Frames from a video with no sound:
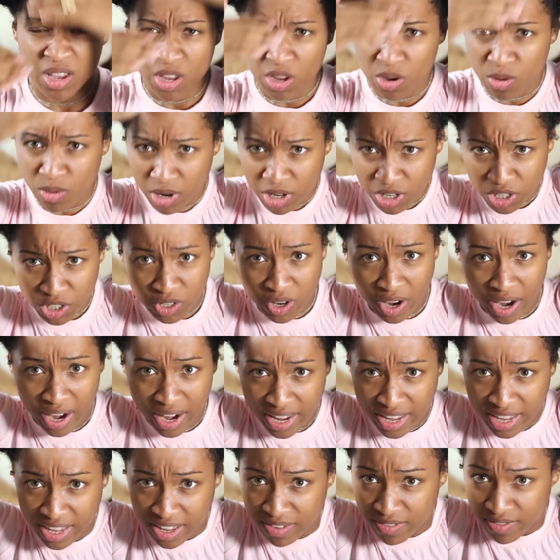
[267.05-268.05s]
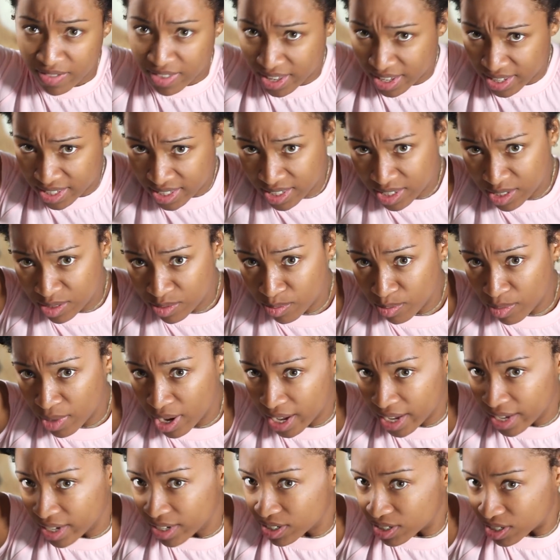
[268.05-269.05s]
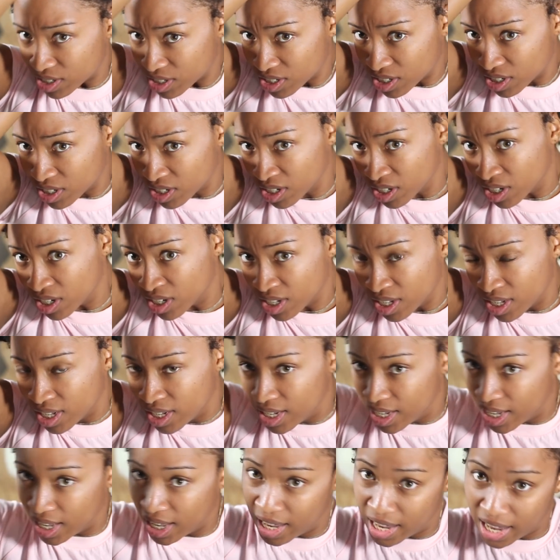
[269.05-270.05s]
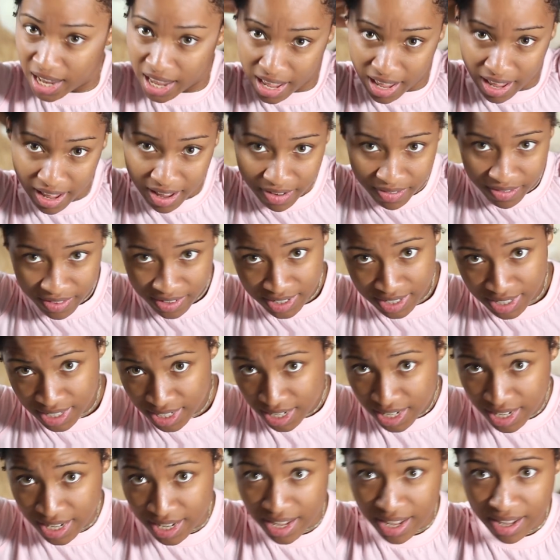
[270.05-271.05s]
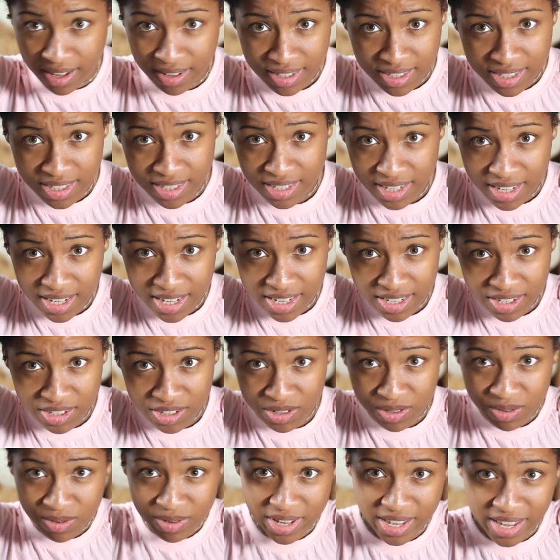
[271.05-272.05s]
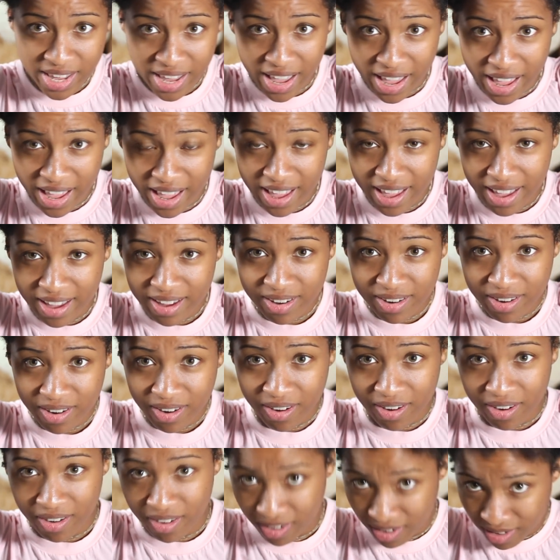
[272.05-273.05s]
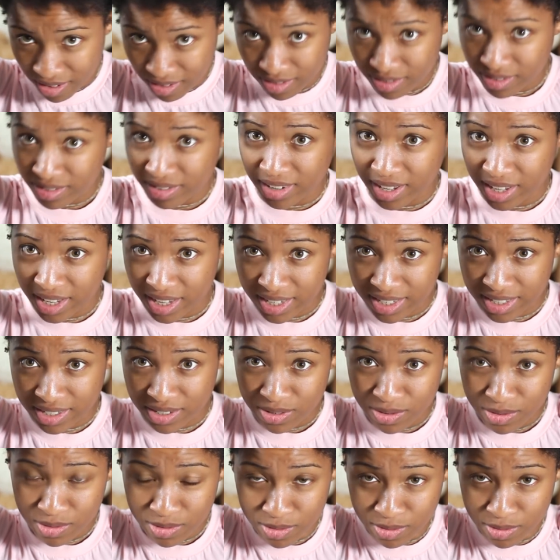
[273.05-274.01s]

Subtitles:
You want to try and give this as much love and TLC as you can, girl, as